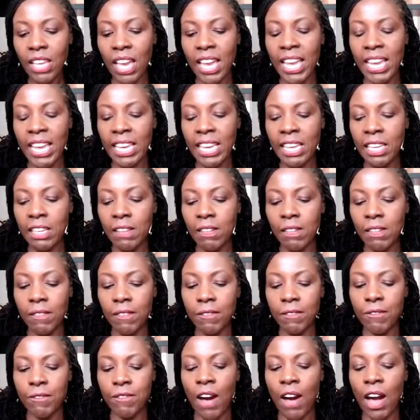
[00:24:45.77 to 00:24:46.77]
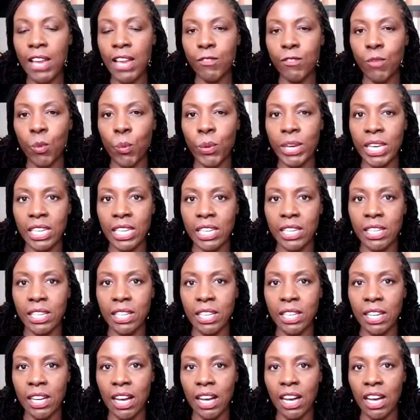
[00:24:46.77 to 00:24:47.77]
a 5-week,
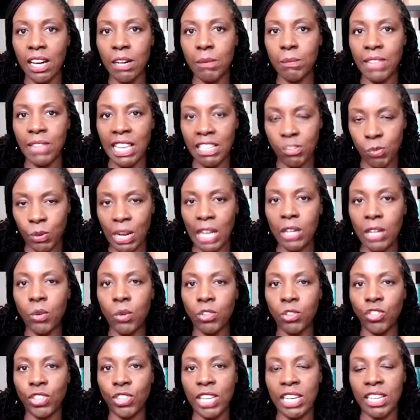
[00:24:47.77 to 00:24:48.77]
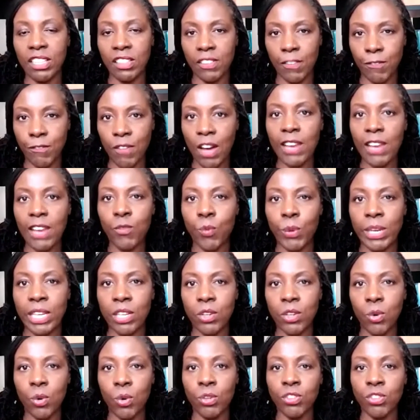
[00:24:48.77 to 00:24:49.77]
that's when I launch it, and it's a
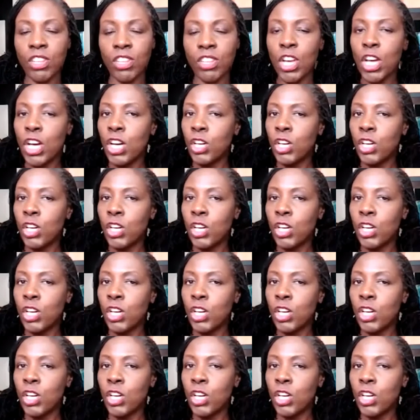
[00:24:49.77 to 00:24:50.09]
5-week course.